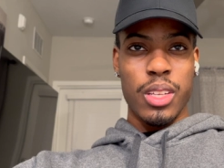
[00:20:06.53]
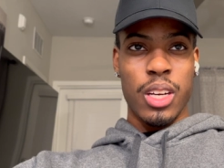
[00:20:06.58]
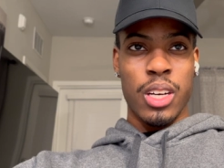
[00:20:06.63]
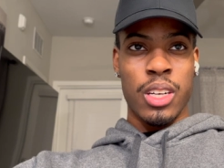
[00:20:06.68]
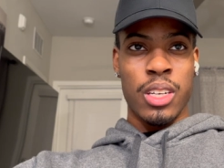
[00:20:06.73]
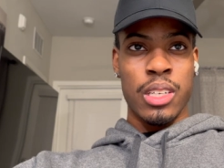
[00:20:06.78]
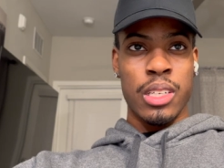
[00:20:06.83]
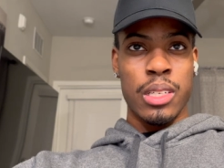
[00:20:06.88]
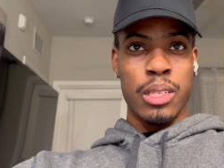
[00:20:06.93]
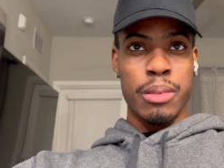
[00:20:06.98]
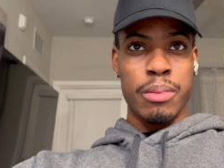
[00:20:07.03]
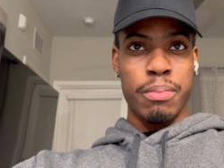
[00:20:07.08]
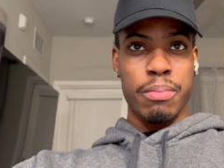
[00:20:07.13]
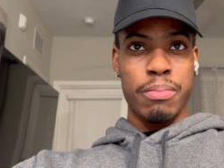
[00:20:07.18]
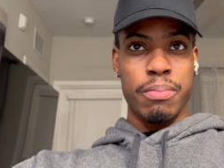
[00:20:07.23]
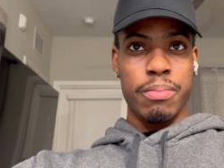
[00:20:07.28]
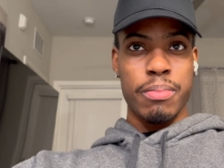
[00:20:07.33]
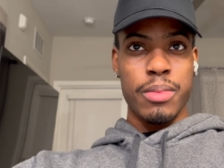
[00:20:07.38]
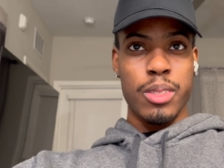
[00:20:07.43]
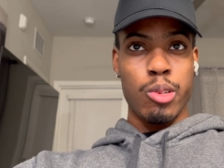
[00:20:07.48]
Um,
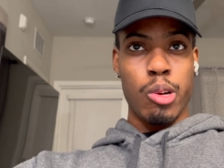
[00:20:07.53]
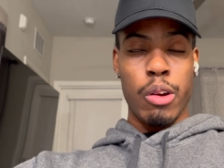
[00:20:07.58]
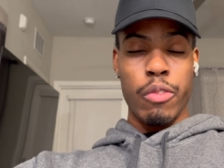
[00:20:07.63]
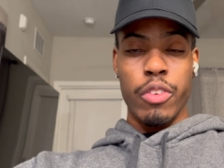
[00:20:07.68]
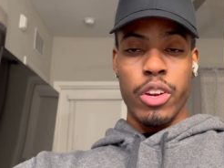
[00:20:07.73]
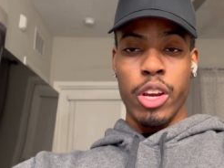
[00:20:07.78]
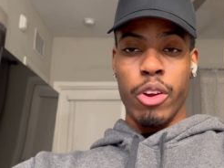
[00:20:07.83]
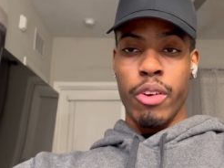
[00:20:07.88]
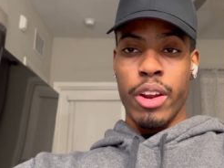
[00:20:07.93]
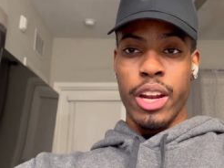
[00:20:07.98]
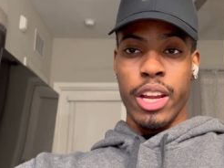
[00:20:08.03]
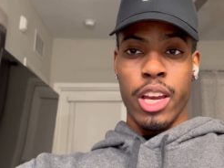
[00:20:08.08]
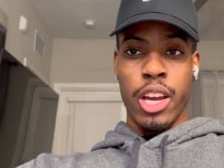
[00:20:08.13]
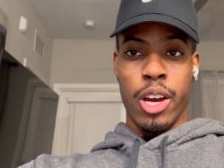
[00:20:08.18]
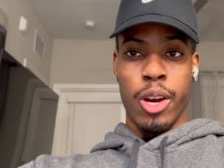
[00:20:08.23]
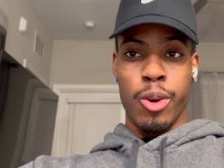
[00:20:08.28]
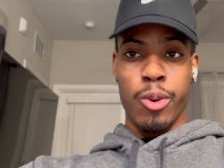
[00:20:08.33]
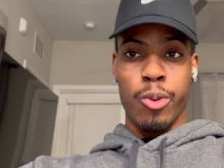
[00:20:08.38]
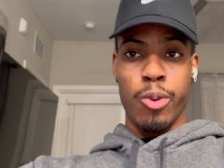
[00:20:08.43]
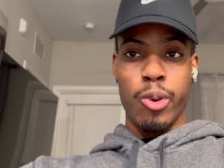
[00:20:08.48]
so I'm finna go ahead and
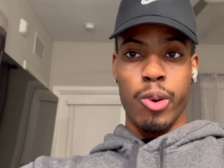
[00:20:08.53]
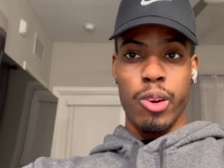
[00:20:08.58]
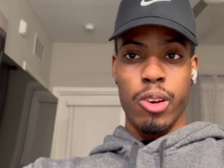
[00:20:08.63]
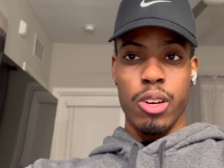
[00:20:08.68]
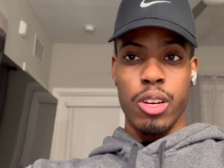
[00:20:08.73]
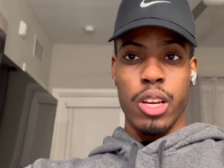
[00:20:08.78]
go.